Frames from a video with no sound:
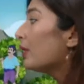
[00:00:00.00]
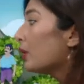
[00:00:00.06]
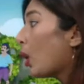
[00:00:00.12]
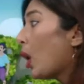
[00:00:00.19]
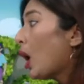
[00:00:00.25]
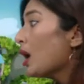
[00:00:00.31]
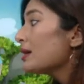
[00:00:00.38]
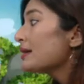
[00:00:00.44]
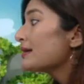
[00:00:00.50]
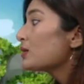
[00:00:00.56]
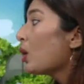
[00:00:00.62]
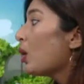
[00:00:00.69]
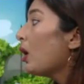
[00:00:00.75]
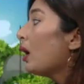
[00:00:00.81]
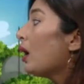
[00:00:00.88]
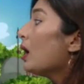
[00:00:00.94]
were
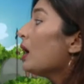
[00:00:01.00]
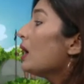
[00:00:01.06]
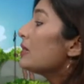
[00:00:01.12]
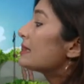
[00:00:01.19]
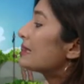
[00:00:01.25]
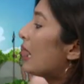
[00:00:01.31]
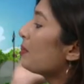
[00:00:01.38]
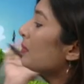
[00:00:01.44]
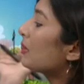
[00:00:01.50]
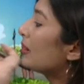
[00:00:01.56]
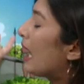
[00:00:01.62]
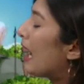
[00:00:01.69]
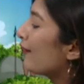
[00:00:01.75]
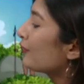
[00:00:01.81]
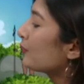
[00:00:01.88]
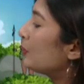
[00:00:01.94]
also some
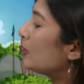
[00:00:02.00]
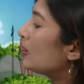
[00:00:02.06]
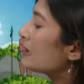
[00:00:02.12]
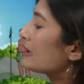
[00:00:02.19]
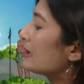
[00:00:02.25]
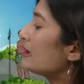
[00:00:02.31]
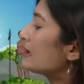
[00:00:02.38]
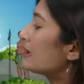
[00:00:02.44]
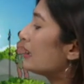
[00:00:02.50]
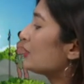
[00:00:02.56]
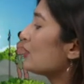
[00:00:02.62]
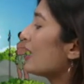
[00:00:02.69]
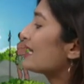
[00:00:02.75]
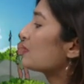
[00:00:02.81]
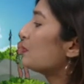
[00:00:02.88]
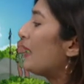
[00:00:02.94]
craft persons
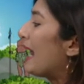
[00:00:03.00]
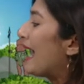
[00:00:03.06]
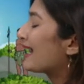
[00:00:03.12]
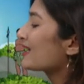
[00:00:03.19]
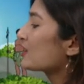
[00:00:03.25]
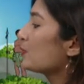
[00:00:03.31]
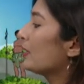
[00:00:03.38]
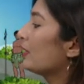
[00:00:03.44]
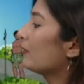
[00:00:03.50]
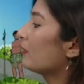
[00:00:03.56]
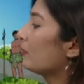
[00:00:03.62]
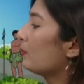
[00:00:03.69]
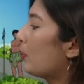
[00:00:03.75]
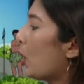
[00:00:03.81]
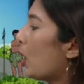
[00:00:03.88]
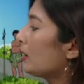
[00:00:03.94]
such as
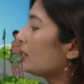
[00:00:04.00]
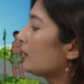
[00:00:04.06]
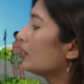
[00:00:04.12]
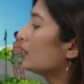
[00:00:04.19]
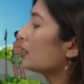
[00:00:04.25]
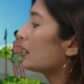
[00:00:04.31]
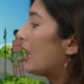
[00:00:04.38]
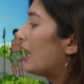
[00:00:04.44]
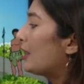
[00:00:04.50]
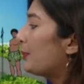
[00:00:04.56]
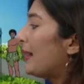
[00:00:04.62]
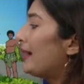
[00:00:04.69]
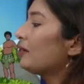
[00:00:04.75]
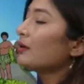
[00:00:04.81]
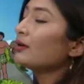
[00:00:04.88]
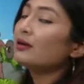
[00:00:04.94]
blacksmith, potter,
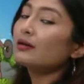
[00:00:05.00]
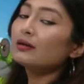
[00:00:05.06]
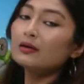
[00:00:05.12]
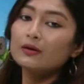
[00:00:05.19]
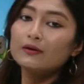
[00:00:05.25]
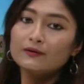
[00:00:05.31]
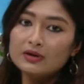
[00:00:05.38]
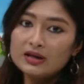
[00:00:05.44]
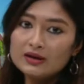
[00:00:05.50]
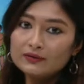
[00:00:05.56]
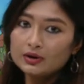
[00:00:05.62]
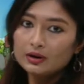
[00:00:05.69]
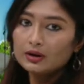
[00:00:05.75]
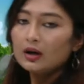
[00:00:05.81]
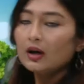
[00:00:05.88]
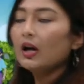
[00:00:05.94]
carpenter,
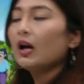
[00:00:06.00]
weaver.